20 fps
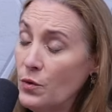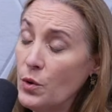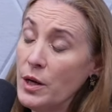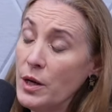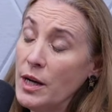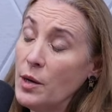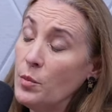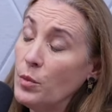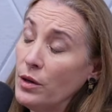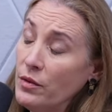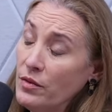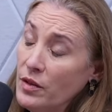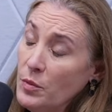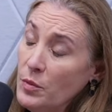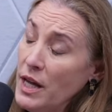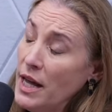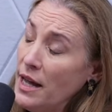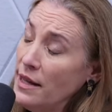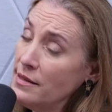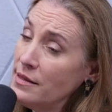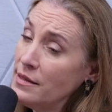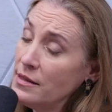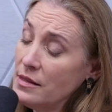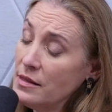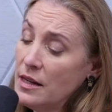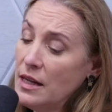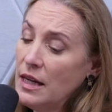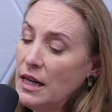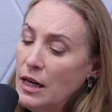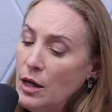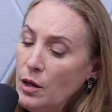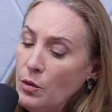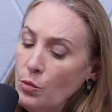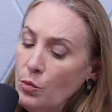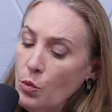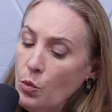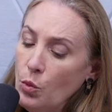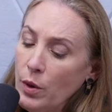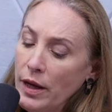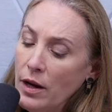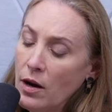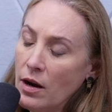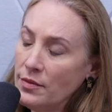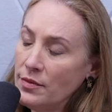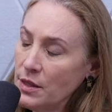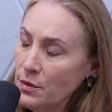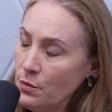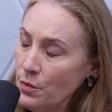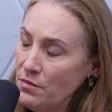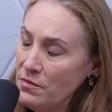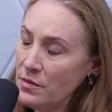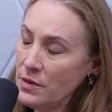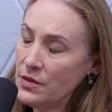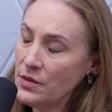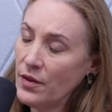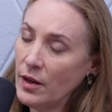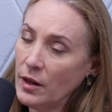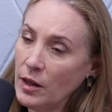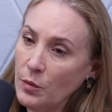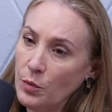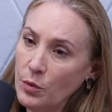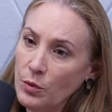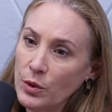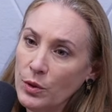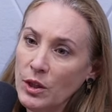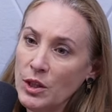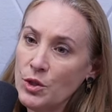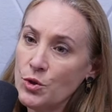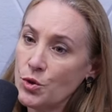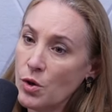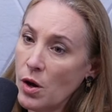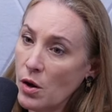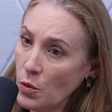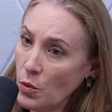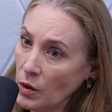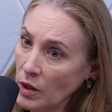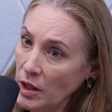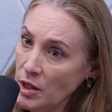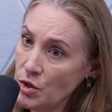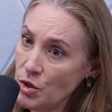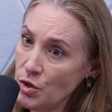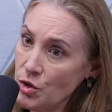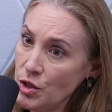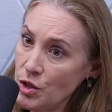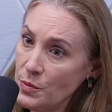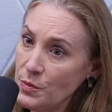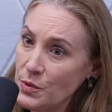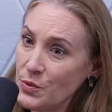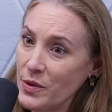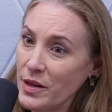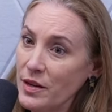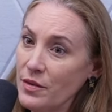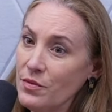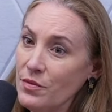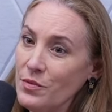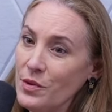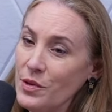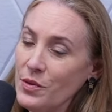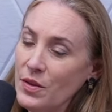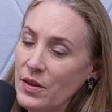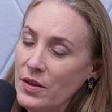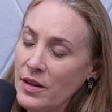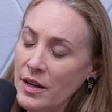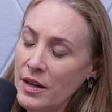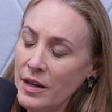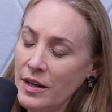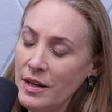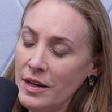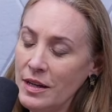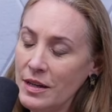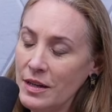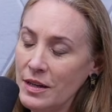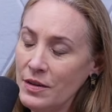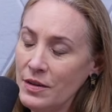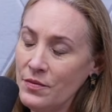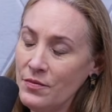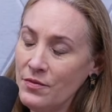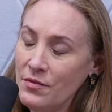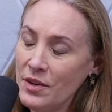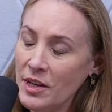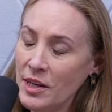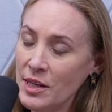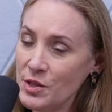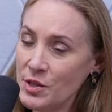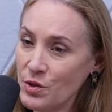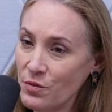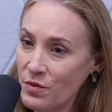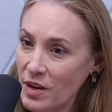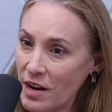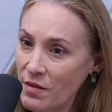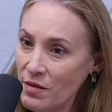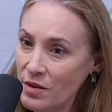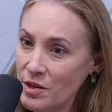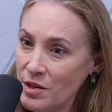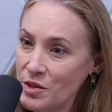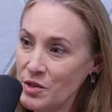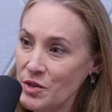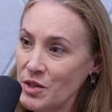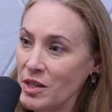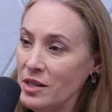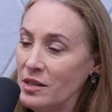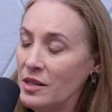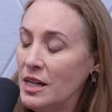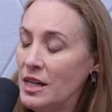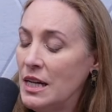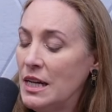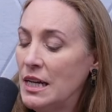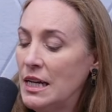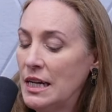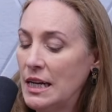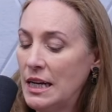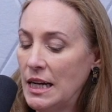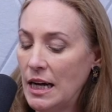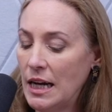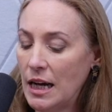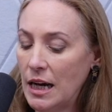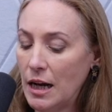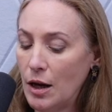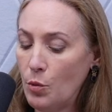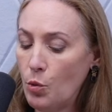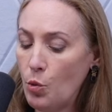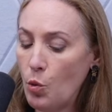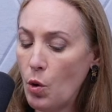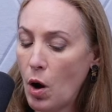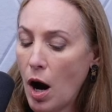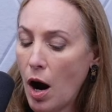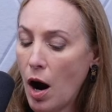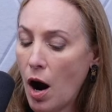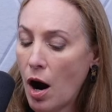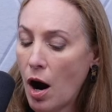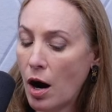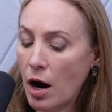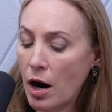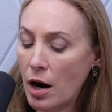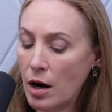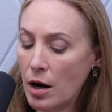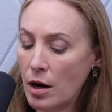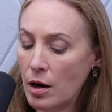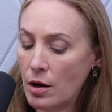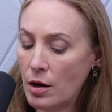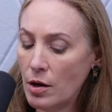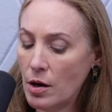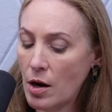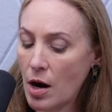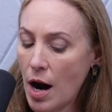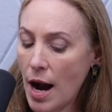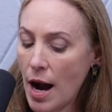for a number of them, yes. Um, we often develop really strong relationships with with the uh, various survivors, and uh, our